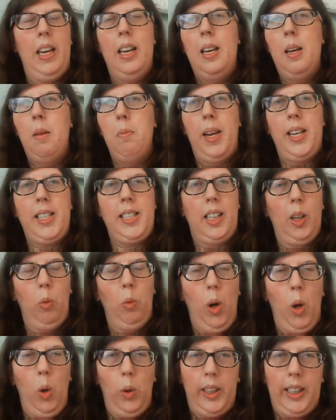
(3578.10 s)
basically
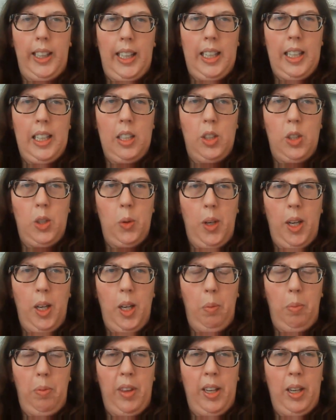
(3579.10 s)
rolling in to
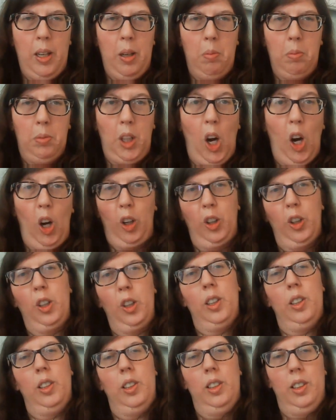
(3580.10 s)
help them
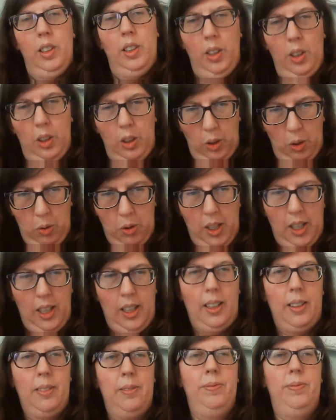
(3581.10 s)
conquer
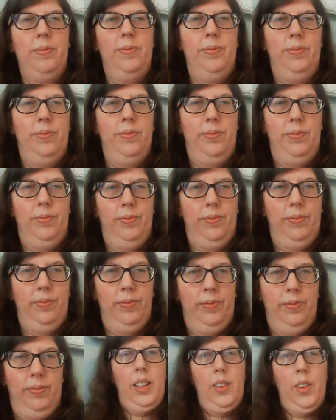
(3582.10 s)
Utah
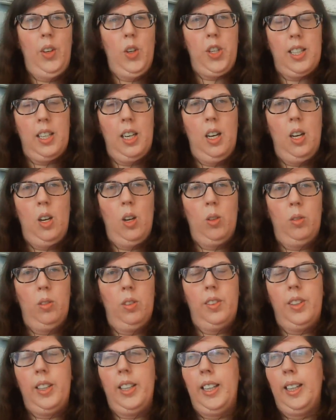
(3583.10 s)
this
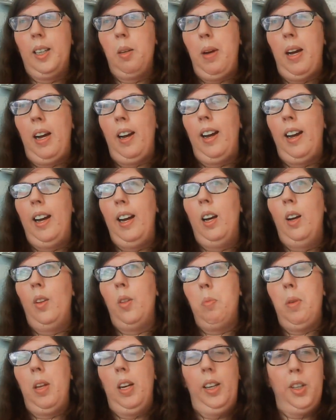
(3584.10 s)
long thing about how the
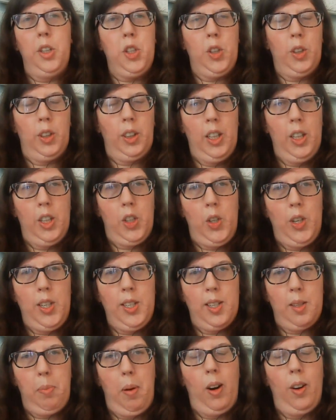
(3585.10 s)
Middle Eastern countries,
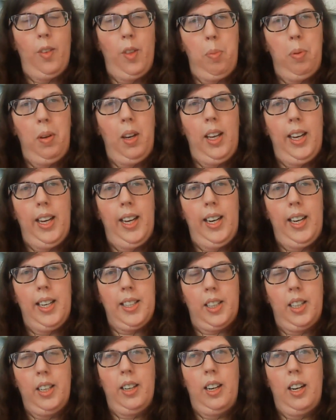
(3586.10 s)
as part of the plan, has
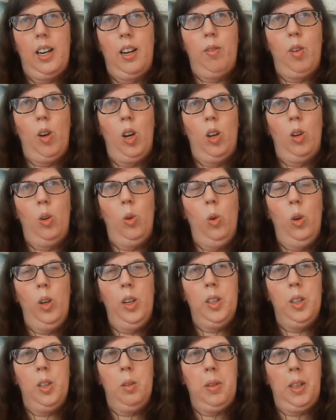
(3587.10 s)
cut off all
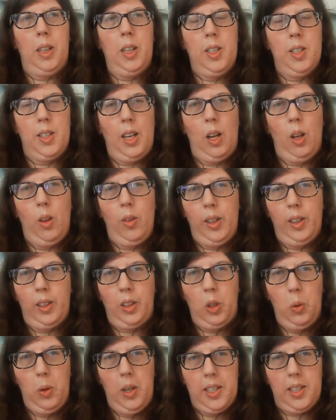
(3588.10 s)
oil because all the
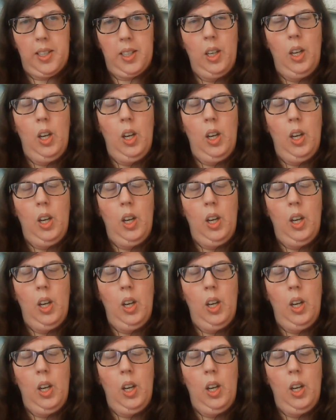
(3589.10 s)
U.S.